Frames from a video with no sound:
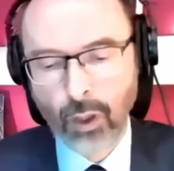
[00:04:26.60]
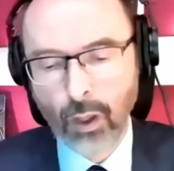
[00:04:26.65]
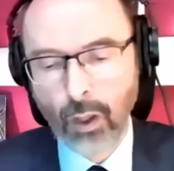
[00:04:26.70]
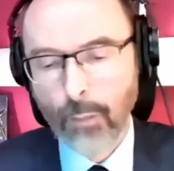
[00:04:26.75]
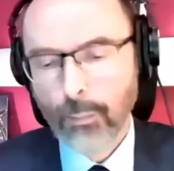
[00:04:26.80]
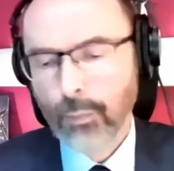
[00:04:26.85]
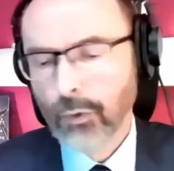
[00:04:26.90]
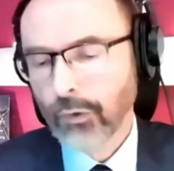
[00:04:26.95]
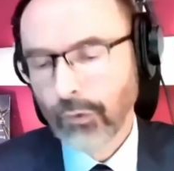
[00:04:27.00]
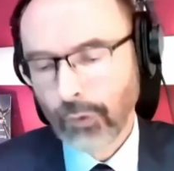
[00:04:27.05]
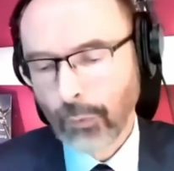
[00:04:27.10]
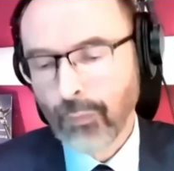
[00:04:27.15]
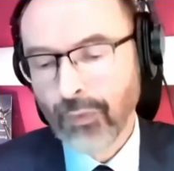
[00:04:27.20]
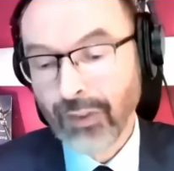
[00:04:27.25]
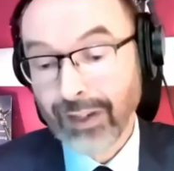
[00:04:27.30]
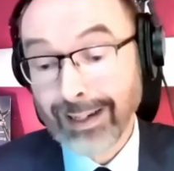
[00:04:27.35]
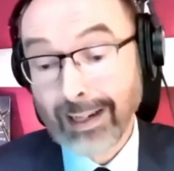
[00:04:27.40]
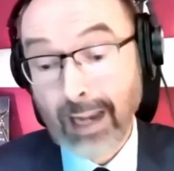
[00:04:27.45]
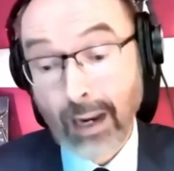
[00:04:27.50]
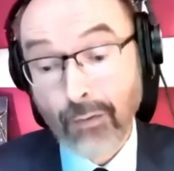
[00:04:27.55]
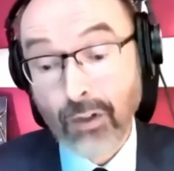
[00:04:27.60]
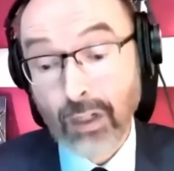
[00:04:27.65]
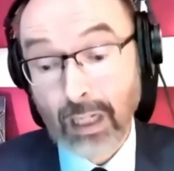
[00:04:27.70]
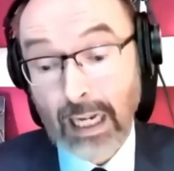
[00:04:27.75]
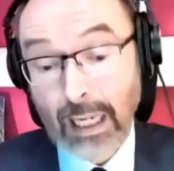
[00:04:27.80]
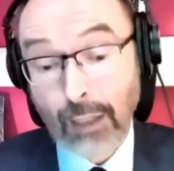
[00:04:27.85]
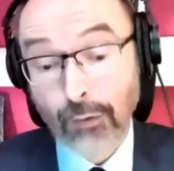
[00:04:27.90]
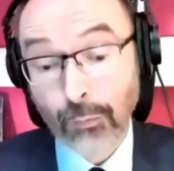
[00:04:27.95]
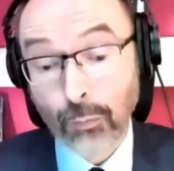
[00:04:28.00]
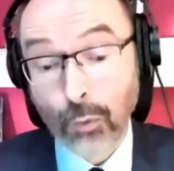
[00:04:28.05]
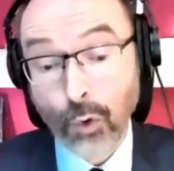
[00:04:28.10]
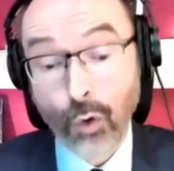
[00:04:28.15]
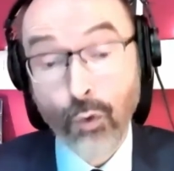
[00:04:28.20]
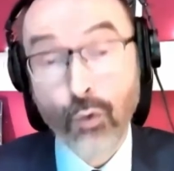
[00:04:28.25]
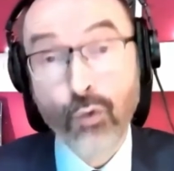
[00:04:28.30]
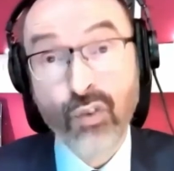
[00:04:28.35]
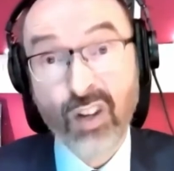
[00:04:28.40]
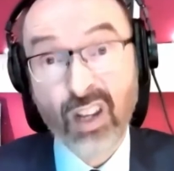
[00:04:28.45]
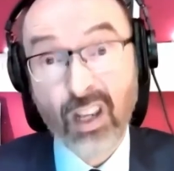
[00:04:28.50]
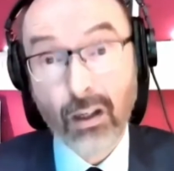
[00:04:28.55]
but something nevertheless more
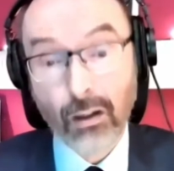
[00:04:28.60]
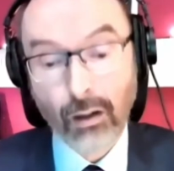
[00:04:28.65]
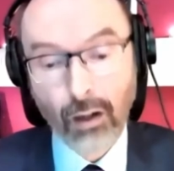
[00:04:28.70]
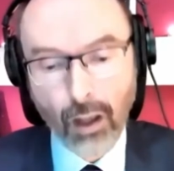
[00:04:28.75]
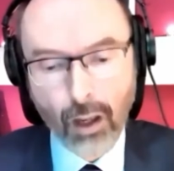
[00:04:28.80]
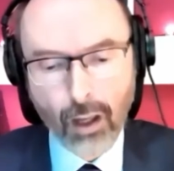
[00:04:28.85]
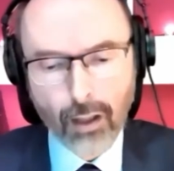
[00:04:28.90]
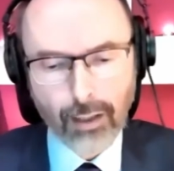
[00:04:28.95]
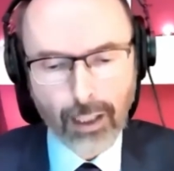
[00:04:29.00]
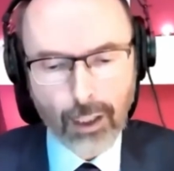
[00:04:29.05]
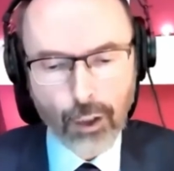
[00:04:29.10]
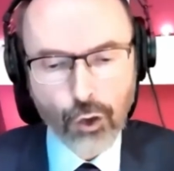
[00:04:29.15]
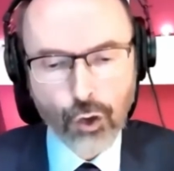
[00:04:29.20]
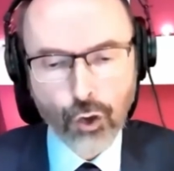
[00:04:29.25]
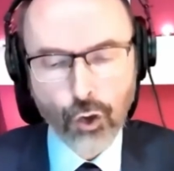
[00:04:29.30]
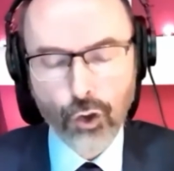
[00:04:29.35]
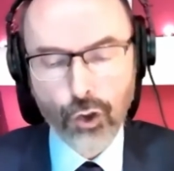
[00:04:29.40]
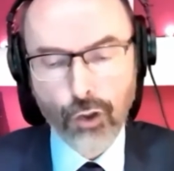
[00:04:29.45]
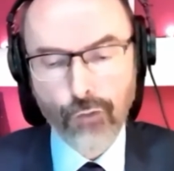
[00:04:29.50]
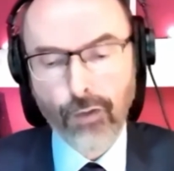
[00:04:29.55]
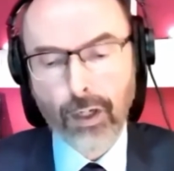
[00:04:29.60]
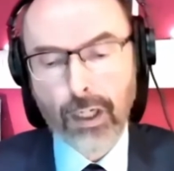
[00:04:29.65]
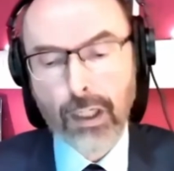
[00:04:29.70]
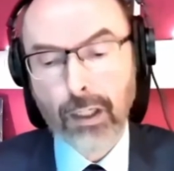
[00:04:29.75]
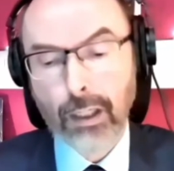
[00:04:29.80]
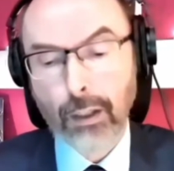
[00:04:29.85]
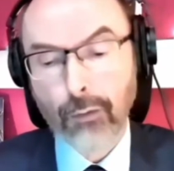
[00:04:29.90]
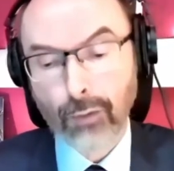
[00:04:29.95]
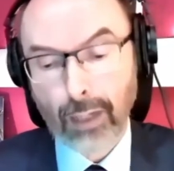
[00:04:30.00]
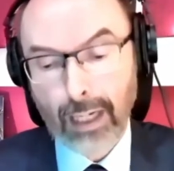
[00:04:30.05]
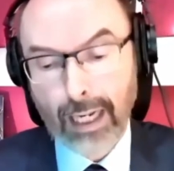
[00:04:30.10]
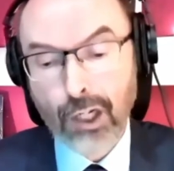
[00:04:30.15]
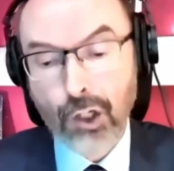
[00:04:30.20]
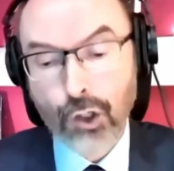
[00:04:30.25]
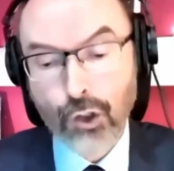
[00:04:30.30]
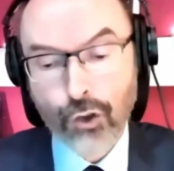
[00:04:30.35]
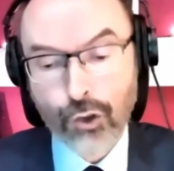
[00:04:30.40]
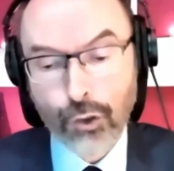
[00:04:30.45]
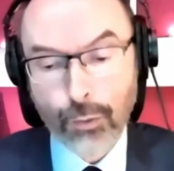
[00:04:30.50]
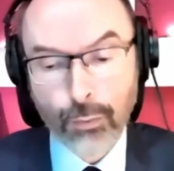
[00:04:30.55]
real than cultivating a
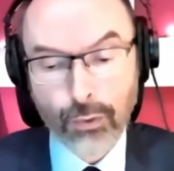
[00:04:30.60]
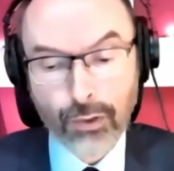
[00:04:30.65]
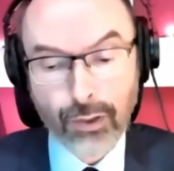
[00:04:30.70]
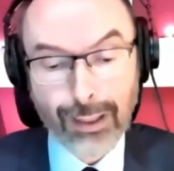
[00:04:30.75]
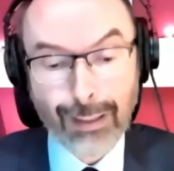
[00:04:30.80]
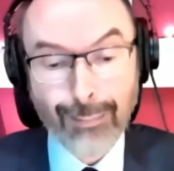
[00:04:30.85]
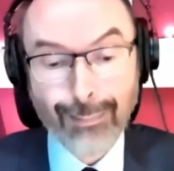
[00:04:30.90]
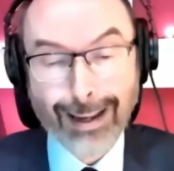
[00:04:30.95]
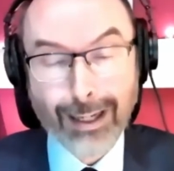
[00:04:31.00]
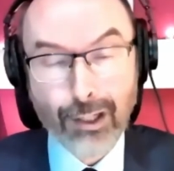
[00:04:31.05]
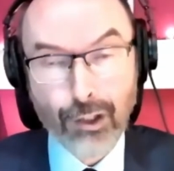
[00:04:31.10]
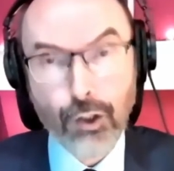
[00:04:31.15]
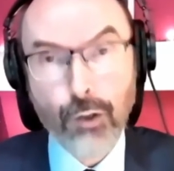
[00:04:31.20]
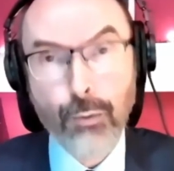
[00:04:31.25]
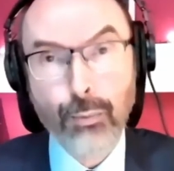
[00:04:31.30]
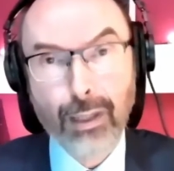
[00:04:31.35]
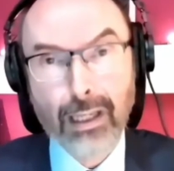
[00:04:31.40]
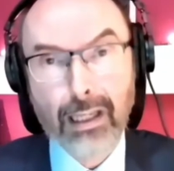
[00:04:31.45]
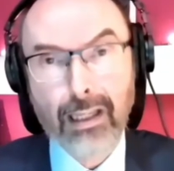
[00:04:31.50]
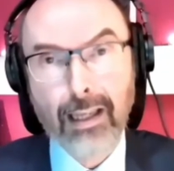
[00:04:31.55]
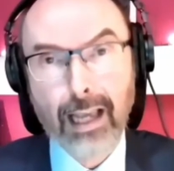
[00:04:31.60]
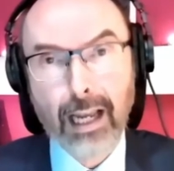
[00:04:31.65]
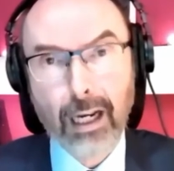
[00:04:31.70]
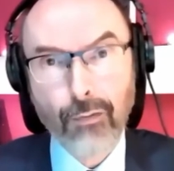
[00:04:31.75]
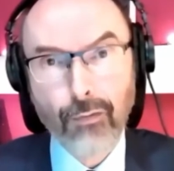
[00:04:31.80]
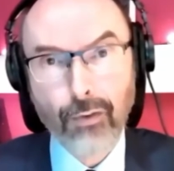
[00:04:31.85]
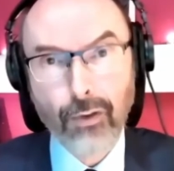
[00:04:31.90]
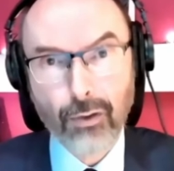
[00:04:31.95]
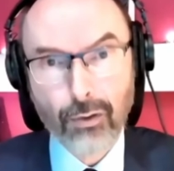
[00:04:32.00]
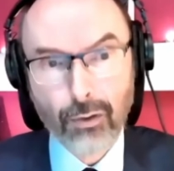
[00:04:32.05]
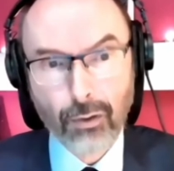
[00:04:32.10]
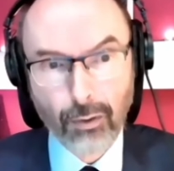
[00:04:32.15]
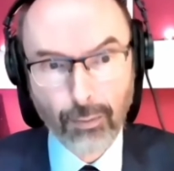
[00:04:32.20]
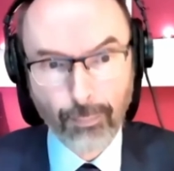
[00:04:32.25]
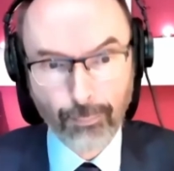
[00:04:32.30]
relationship with an imagined pink elephant.